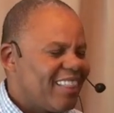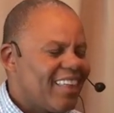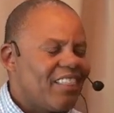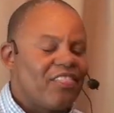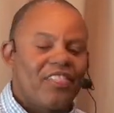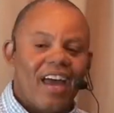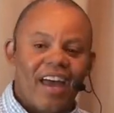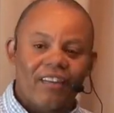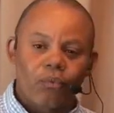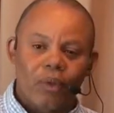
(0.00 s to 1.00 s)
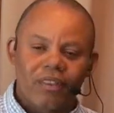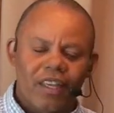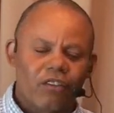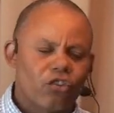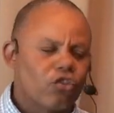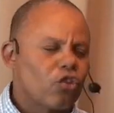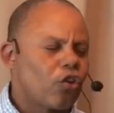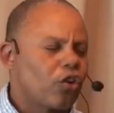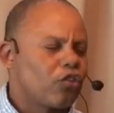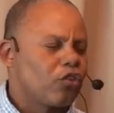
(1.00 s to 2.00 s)
then that's when things
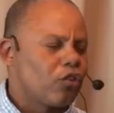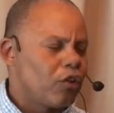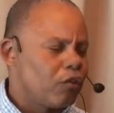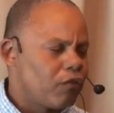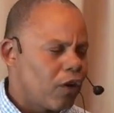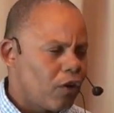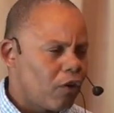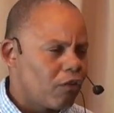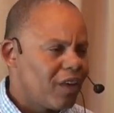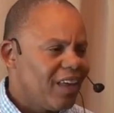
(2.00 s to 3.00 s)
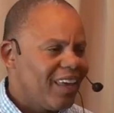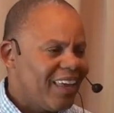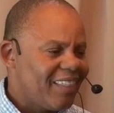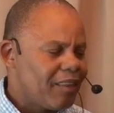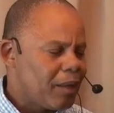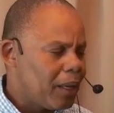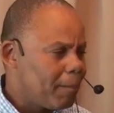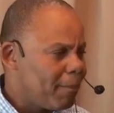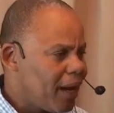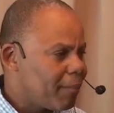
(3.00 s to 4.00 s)
start to evolve. And
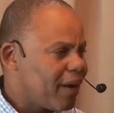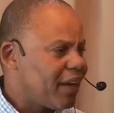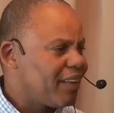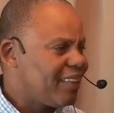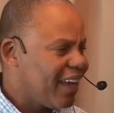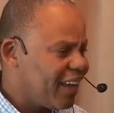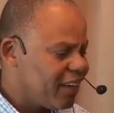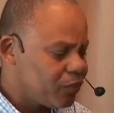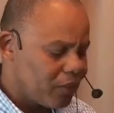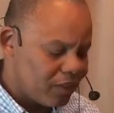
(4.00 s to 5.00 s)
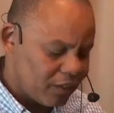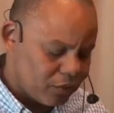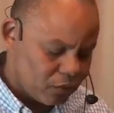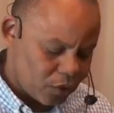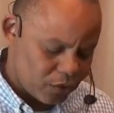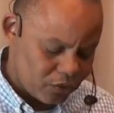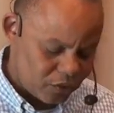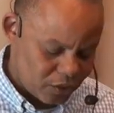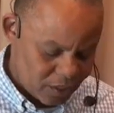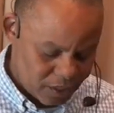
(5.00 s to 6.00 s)
in my mind, that is when things start to
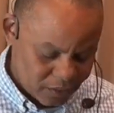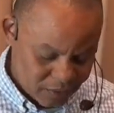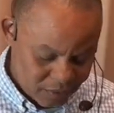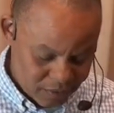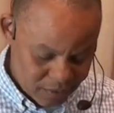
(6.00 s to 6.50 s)
change.